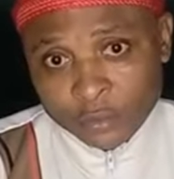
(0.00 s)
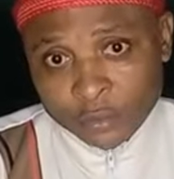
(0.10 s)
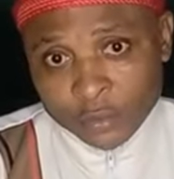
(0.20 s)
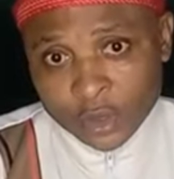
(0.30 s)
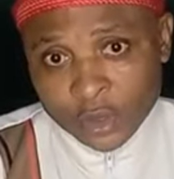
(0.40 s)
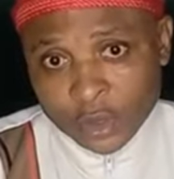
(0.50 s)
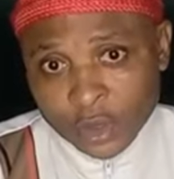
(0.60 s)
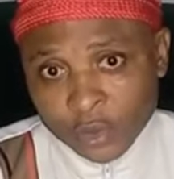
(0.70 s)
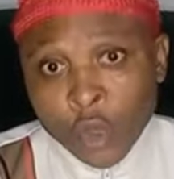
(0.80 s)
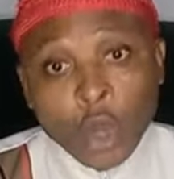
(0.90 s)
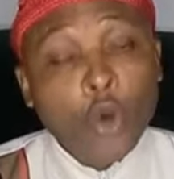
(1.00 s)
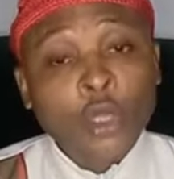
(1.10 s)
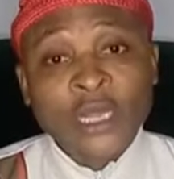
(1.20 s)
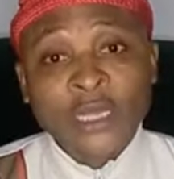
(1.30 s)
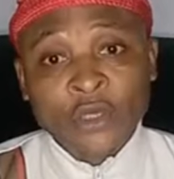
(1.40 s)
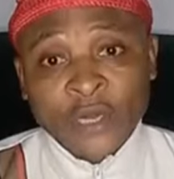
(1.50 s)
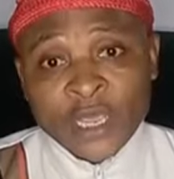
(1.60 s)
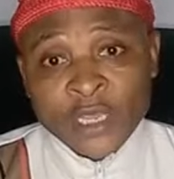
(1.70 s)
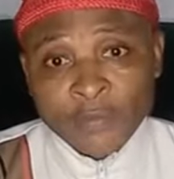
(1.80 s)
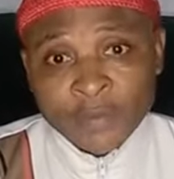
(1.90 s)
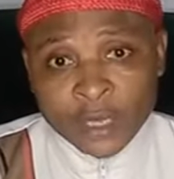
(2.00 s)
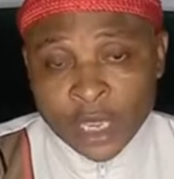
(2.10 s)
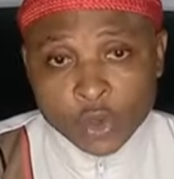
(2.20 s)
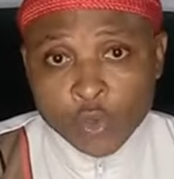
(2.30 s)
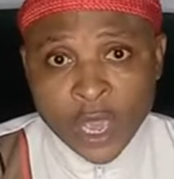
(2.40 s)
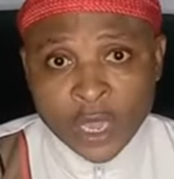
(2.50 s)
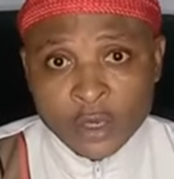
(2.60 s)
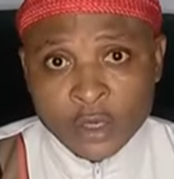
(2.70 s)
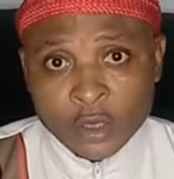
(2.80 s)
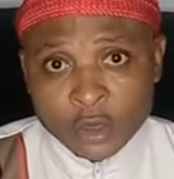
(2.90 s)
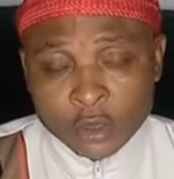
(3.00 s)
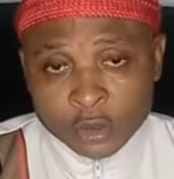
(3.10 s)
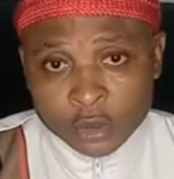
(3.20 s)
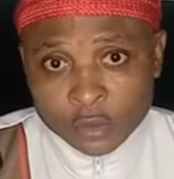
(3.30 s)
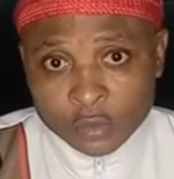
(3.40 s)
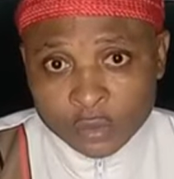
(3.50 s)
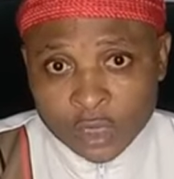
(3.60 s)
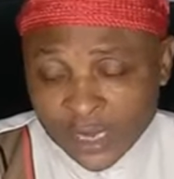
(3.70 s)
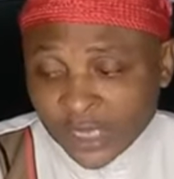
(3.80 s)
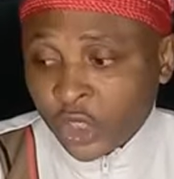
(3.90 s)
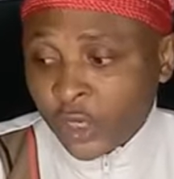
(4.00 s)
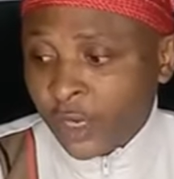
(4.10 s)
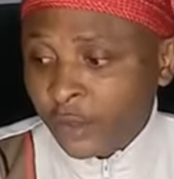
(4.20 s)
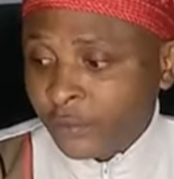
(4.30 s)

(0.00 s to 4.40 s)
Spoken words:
No court can try him anywhere in Nigeria.